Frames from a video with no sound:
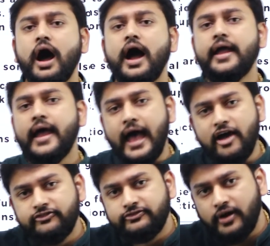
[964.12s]
I
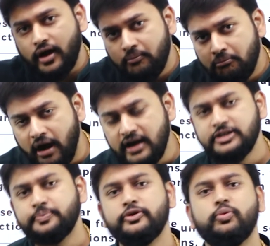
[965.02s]
have uh,
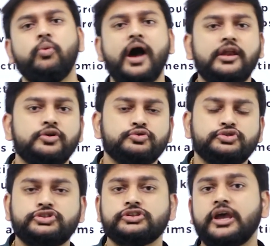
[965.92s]
multiple
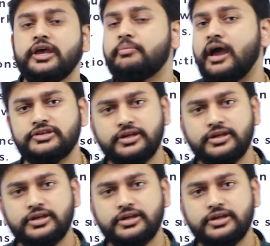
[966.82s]
values in my